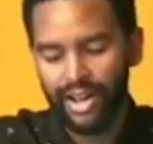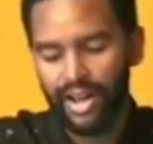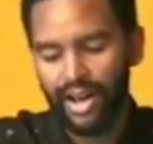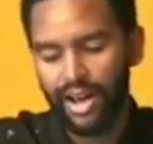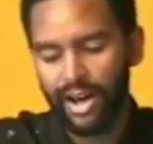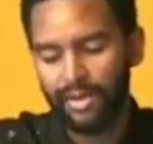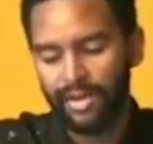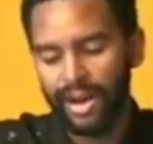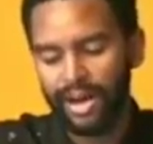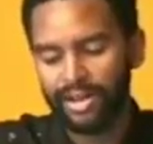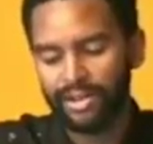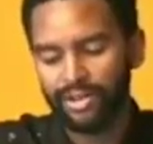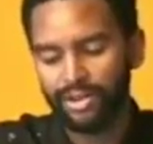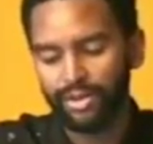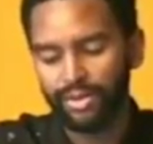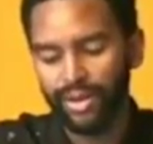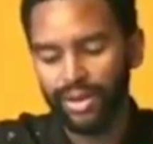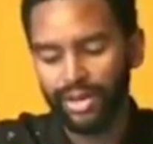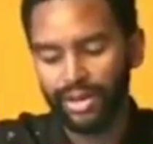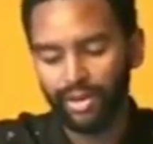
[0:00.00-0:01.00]
I
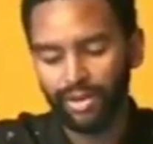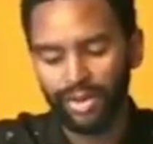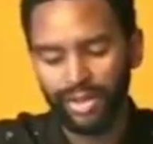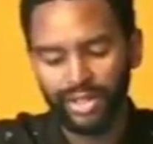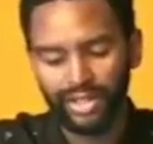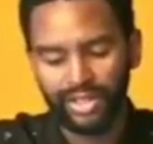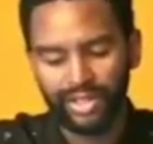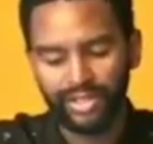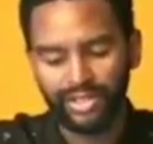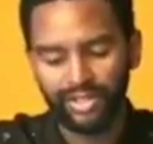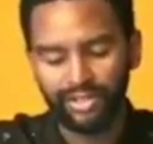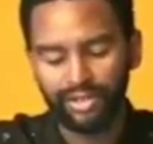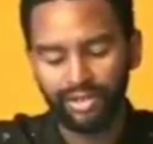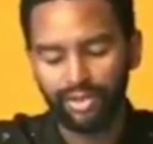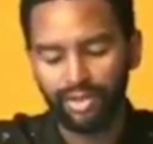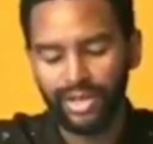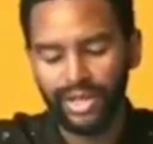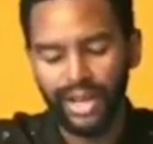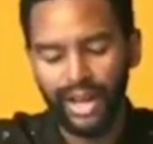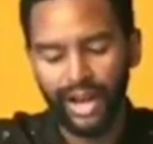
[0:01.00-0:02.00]
do want to quickly just
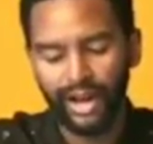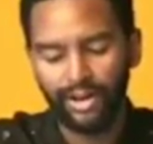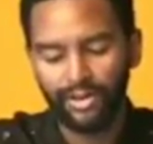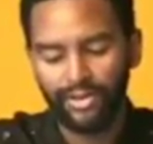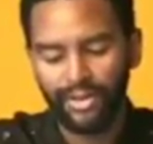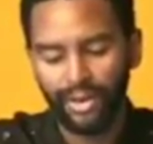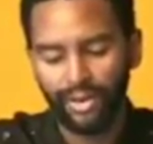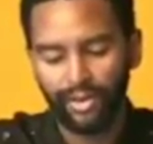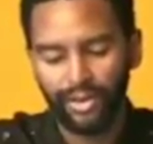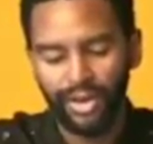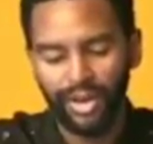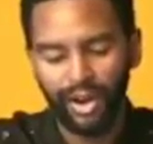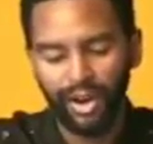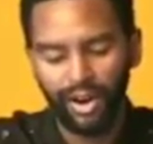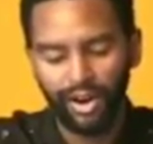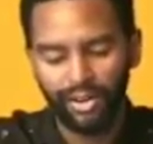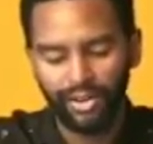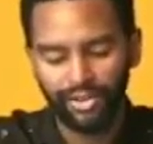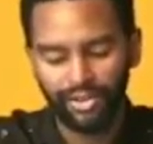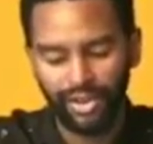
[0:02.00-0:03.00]
tweet out that we
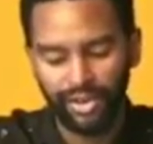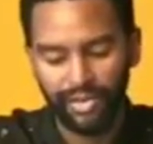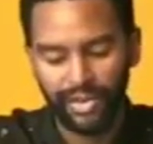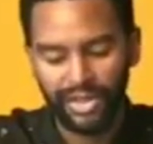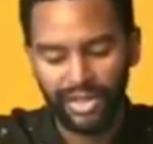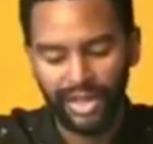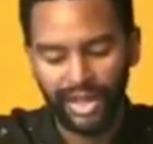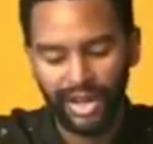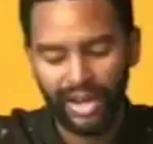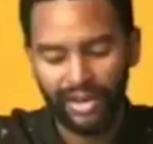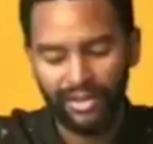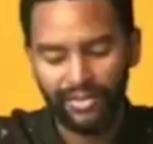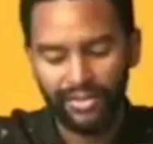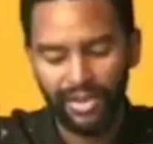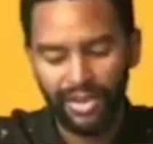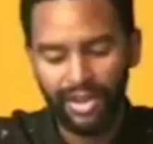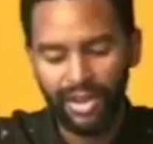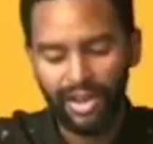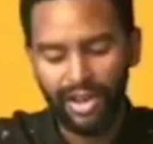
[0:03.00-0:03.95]
are streaming live